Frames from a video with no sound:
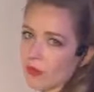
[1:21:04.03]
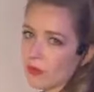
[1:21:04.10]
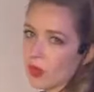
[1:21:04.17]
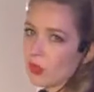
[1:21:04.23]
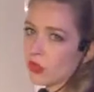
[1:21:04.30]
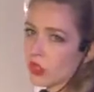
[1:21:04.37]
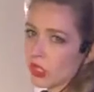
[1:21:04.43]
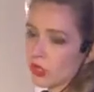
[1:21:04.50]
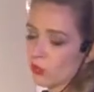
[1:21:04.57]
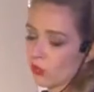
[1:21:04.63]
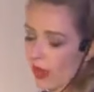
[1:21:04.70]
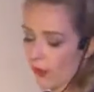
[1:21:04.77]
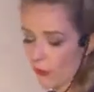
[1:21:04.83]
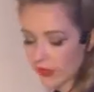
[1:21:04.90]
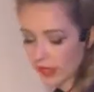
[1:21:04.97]
motion,
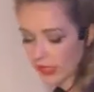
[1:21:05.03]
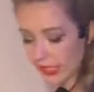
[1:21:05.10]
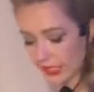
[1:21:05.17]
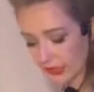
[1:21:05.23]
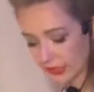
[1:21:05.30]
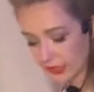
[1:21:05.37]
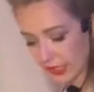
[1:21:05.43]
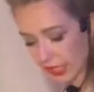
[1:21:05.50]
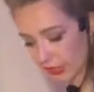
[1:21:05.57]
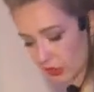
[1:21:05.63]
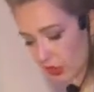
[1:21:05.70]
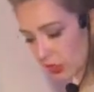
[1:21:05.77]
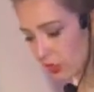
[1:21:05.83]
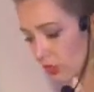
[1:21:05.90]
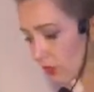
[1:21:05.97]
right when the leg
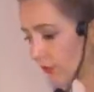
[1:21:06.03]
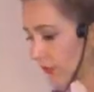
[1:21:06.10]
touches the